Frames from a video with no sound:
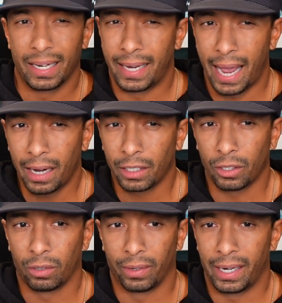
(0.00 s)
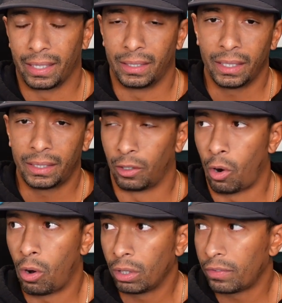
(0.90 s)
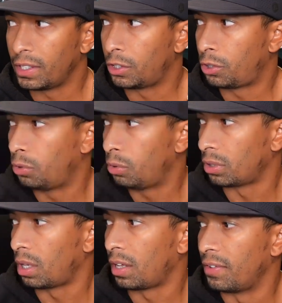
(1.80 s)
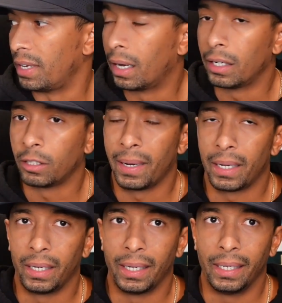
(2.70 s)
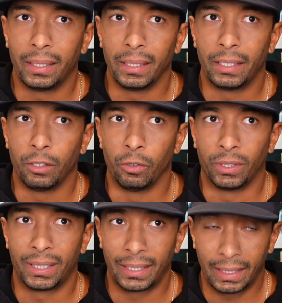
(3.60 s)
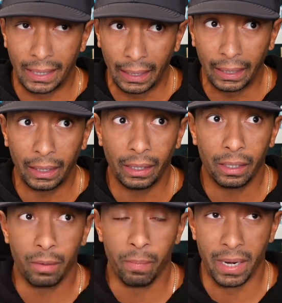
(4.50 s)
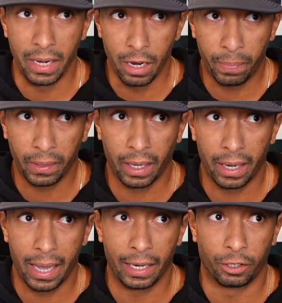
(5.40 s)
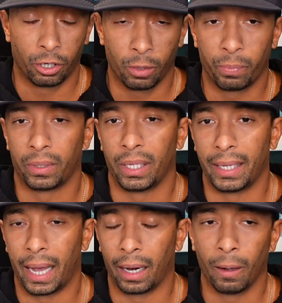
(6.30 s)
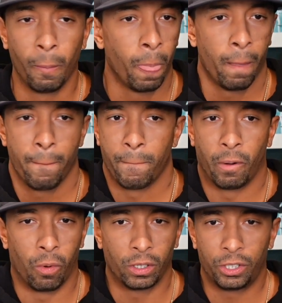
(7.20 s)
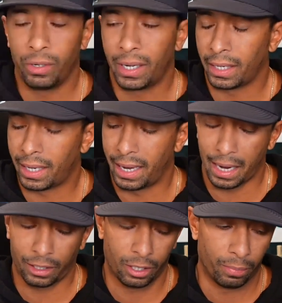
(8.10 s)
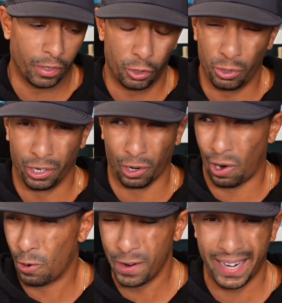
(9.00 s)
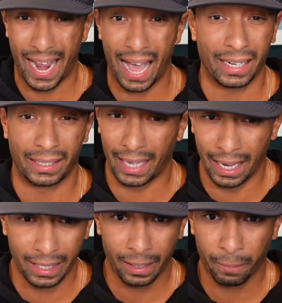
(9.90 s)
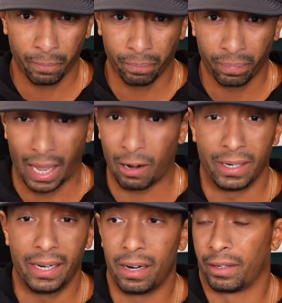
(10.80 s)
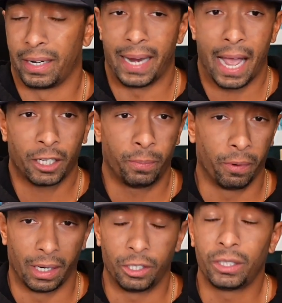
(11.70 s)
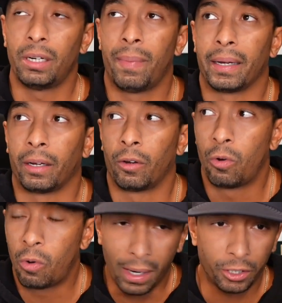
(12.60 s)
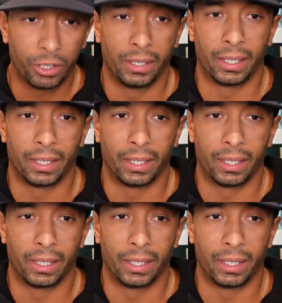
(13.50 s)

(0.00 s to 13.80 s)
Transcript: data's already existed. All of these tools, all they've done is make it easy to see, manipulate, and interpret the data. But once you can connect something to your own data set, I don't need another dashboard. I just need my questions